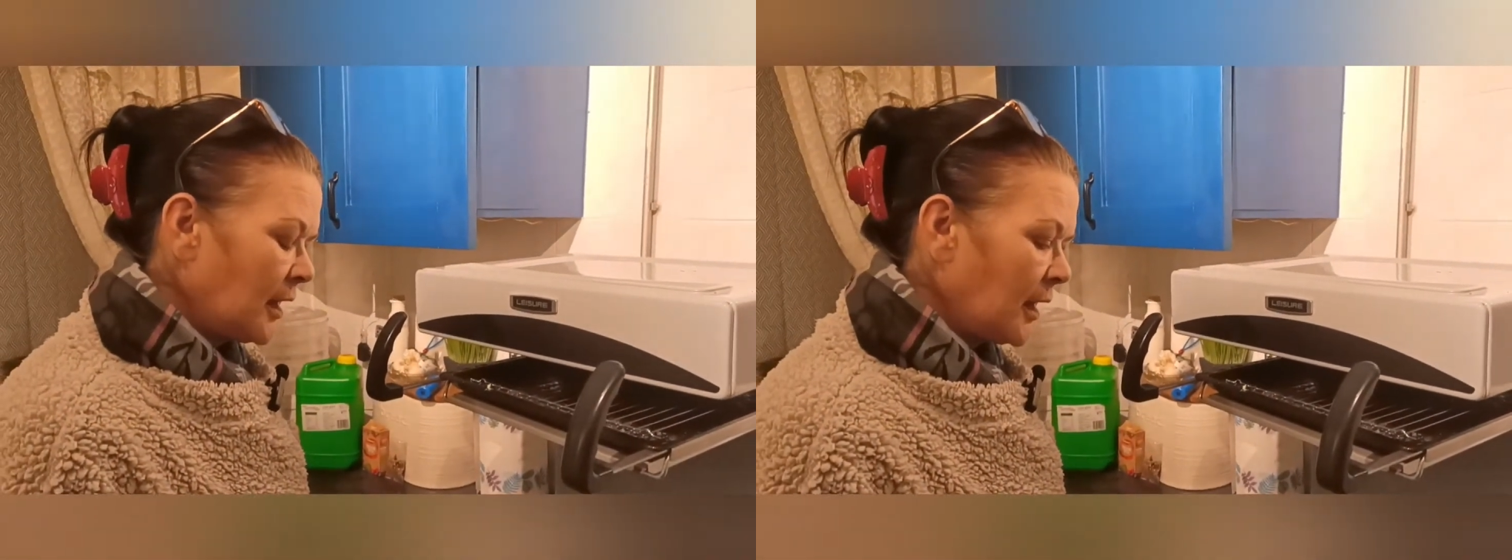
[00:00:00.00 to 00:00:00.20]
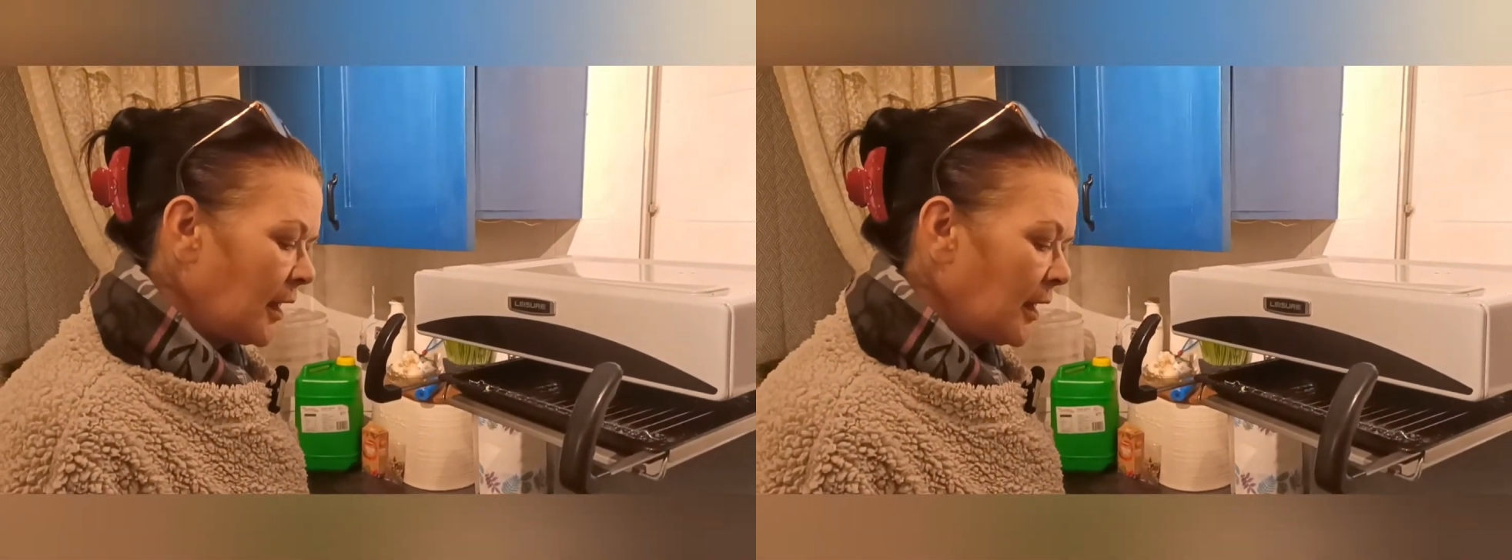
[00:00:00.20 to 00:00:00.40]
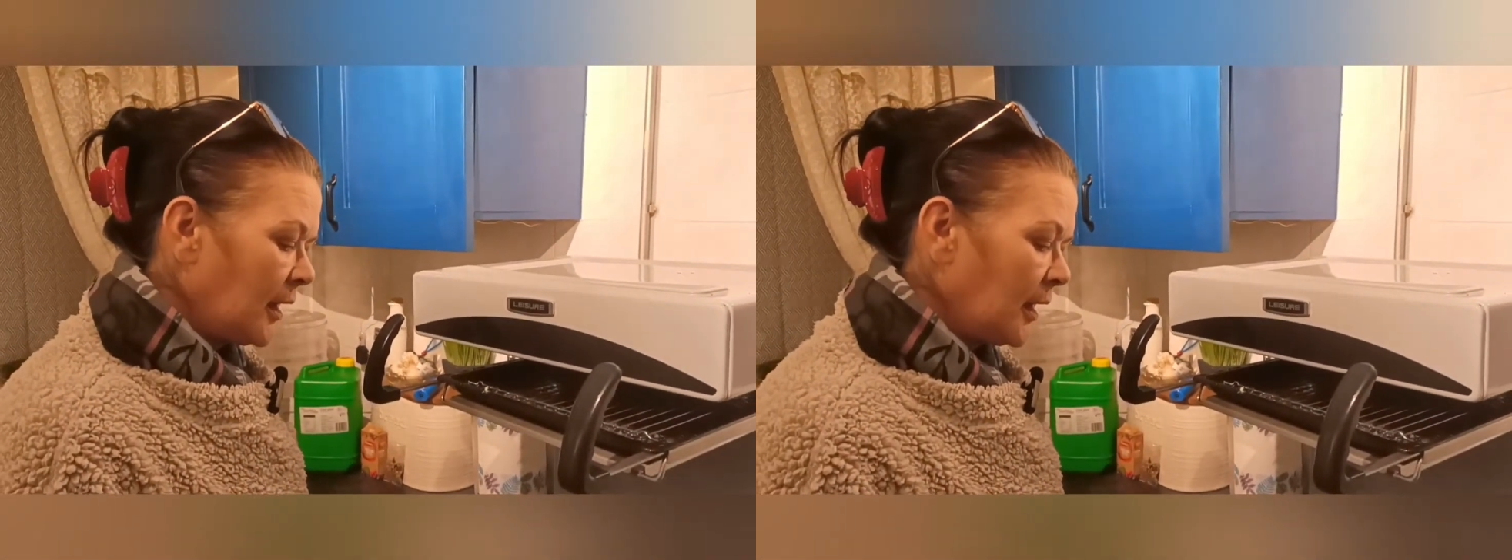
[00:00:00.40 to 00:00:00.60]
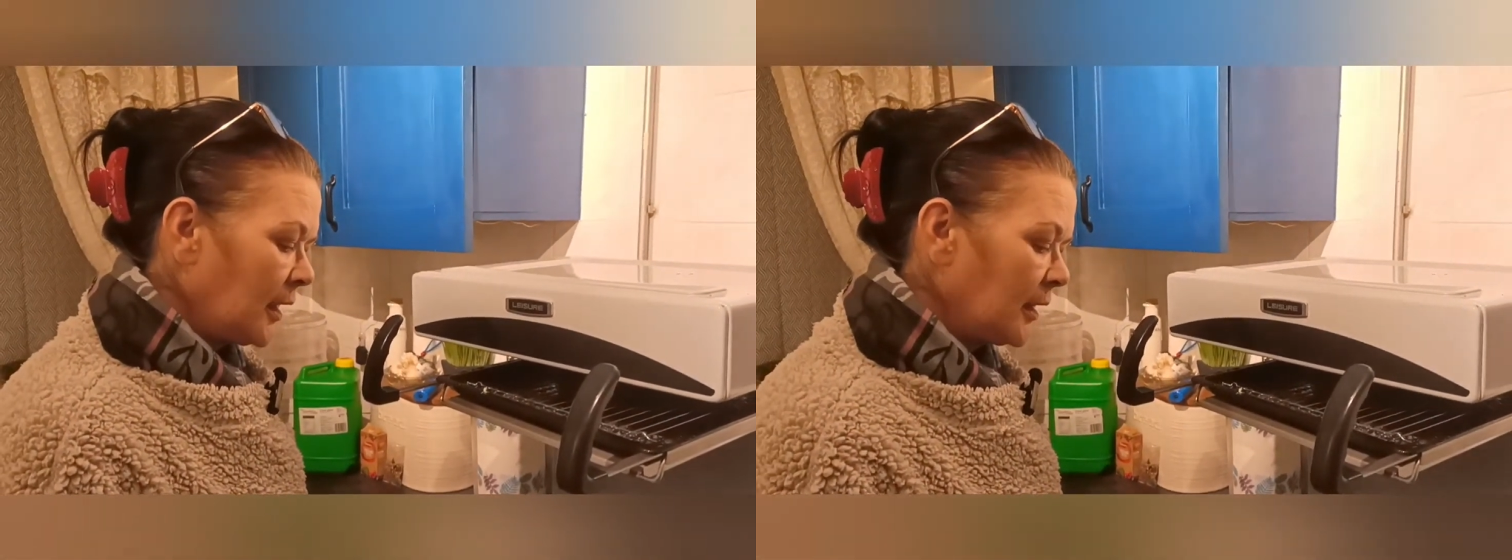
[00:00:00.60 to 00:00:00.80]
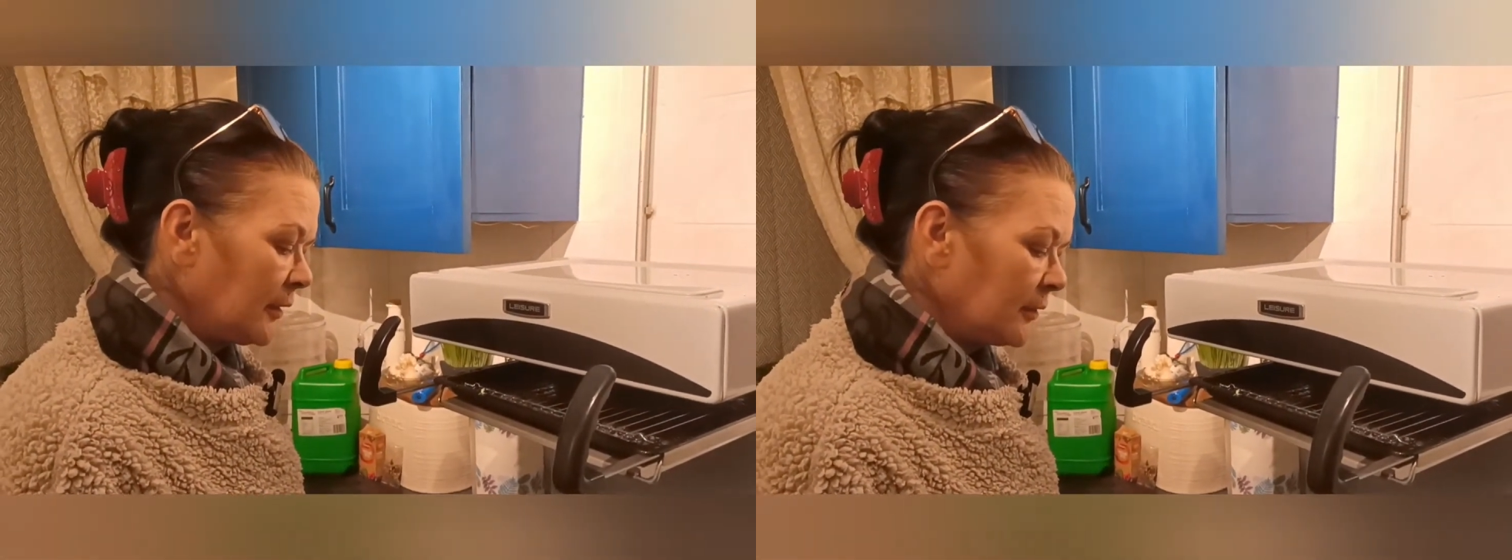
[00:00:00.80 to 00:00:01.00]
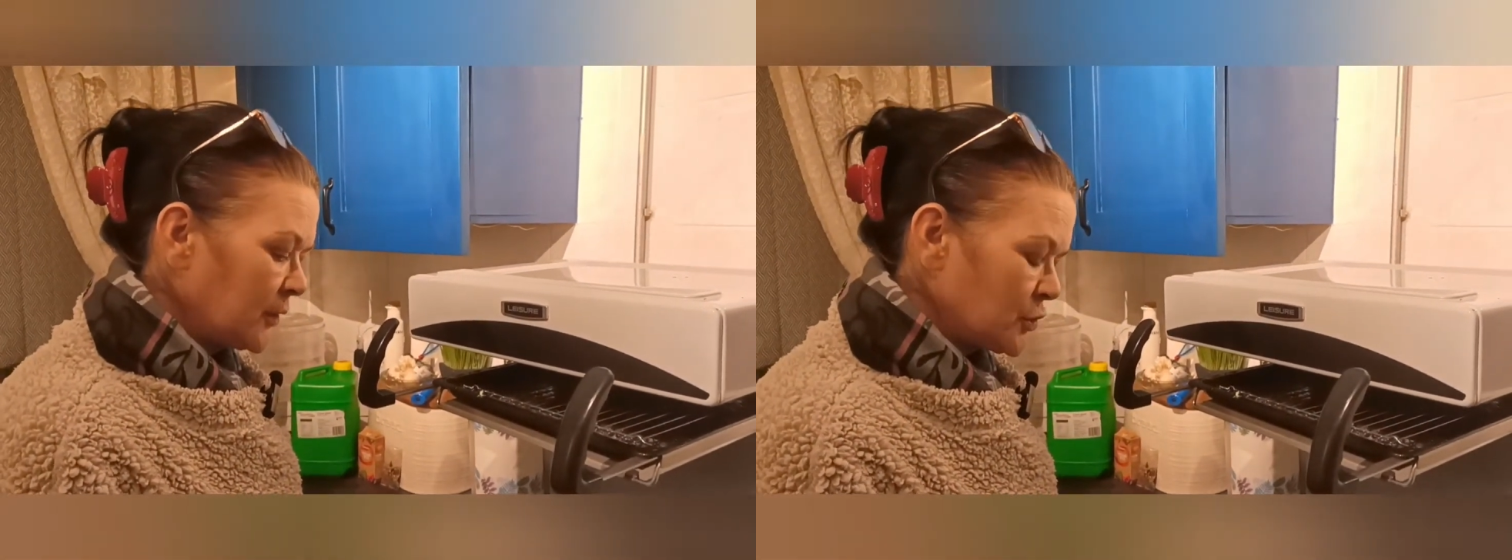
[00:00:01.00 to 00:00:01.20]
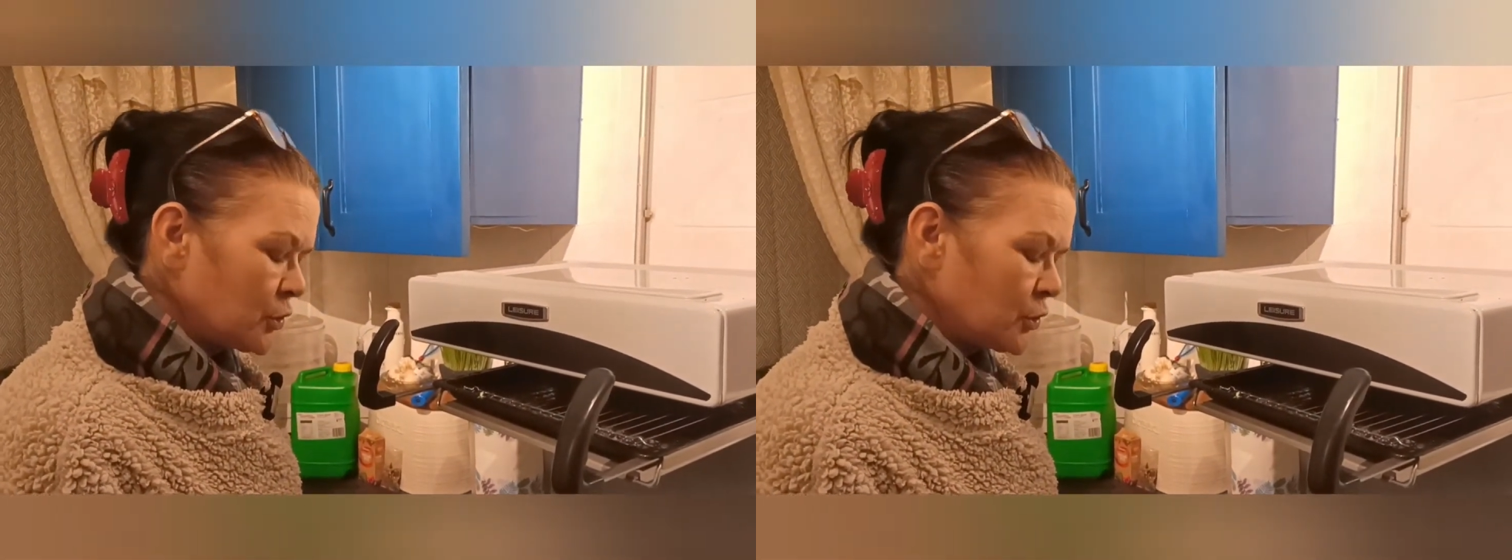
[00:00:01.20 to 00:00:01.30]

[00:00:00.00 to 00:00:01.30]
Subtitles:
The